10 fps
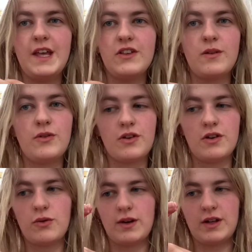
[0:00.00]
So I'm just going
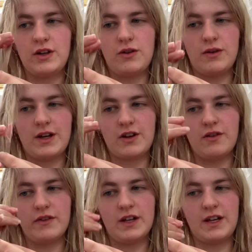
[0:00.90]
to quickly do like
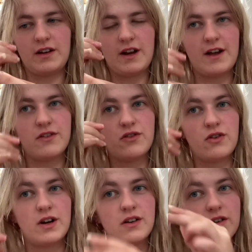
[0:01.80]
another like test
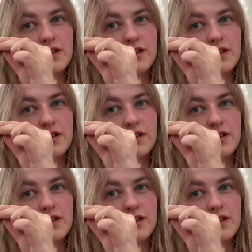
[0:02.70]
strand